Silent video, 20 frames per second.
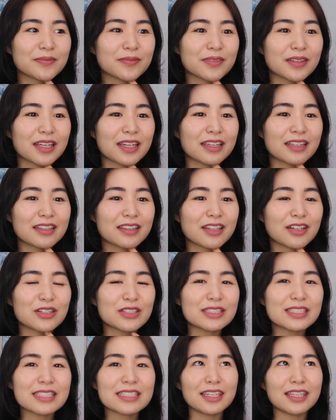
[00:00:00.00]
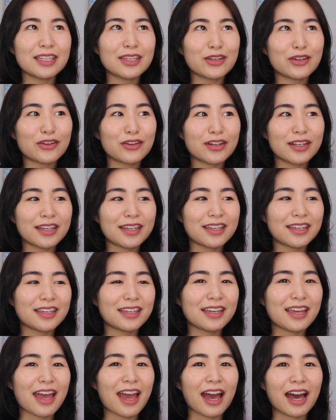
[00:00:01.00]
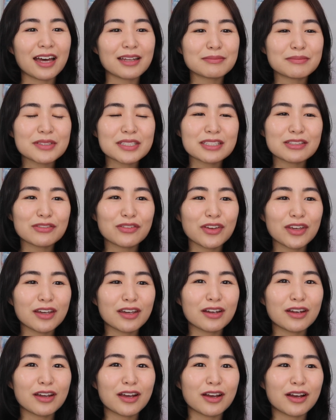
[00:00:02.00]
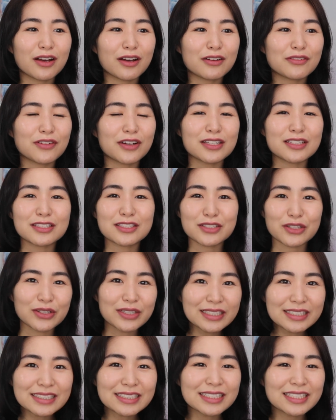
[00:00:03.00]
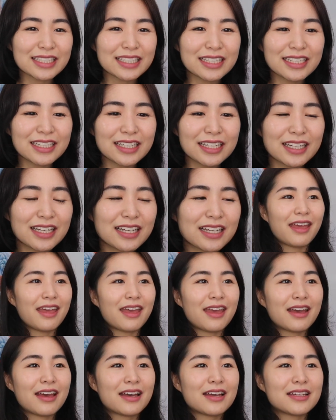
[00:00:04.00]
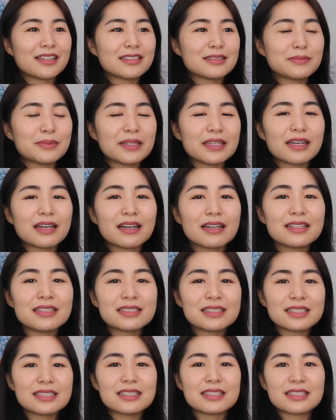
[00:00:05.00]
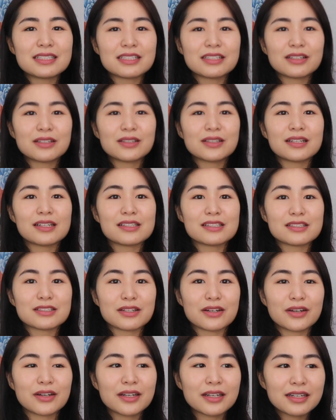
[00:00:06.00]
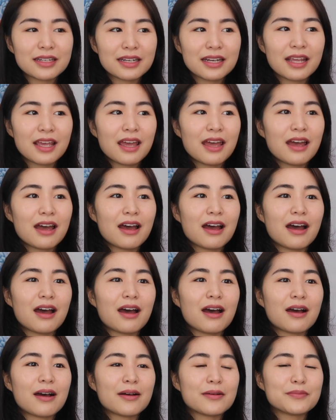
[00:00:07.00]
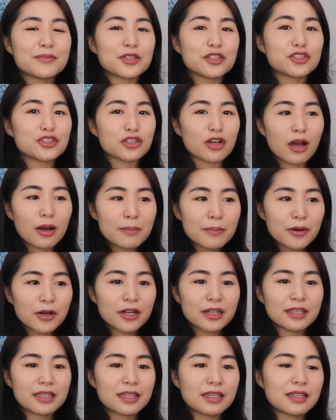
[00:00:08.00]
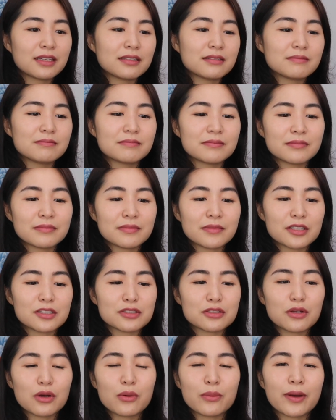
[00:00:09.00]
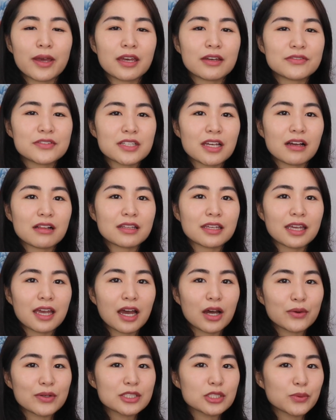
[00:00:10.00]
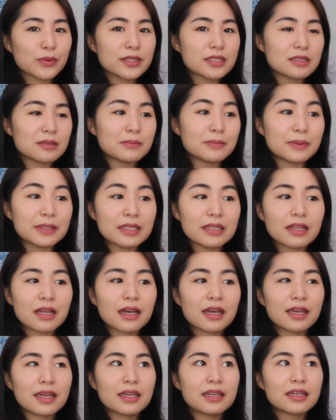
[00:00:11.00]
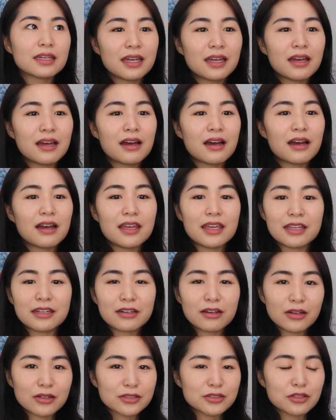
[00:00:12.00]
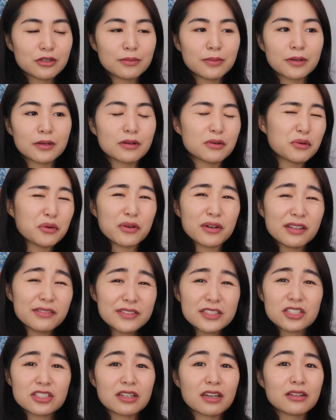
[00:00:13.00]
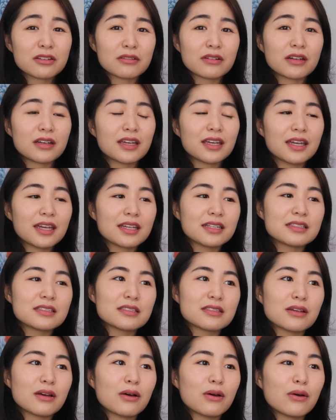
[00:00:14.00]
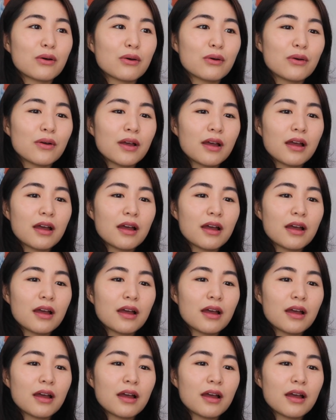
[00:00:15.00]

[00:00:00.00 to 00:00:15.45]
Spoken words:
like there's this eerie atmosphere of uncertainty, and because it's still uncertain, the job market, there's no way of telling how it's going to be like in October or even January. And so